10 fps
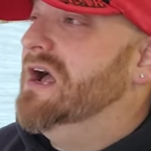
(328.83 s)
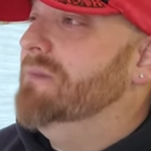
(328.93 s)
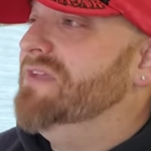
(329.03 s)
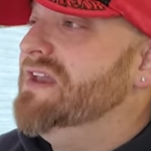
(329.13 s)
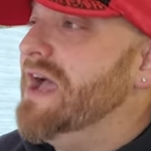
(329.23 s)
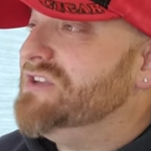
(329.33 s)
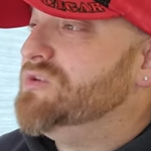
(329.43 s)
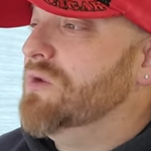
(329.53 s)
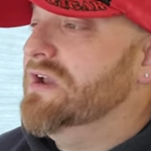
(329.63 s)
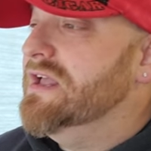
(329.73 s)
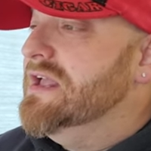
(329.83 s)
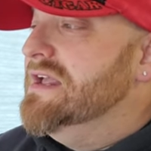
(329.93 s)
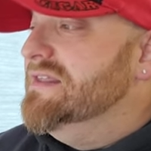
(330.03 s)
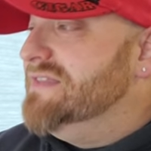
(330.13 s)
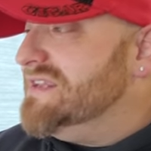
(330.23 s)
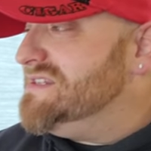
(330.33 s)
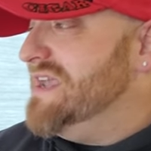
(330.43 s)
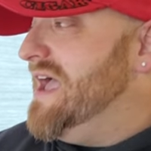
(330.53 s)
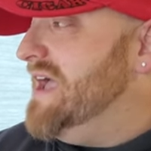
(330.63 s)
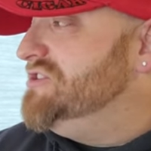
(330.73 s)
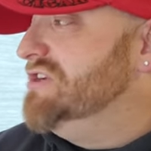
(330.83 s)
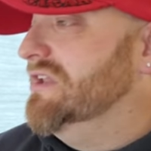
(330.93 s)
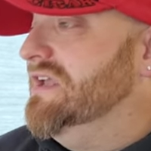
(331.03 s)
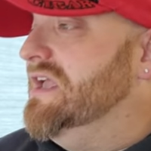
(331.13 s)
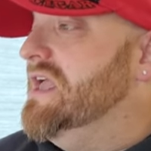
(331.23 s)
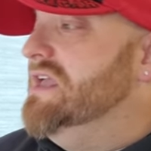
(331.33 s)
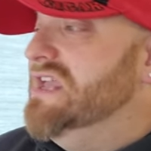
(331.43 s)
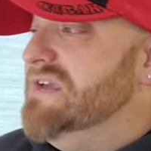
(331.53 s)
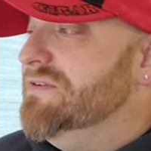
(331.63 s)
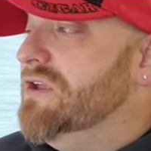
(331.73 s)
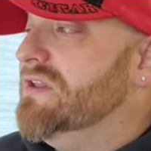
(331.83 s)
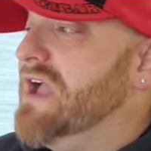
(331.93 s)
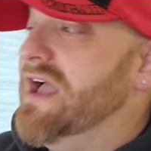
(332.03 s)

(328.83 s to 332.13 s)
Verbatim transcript: Um, the next one, this actually, even though the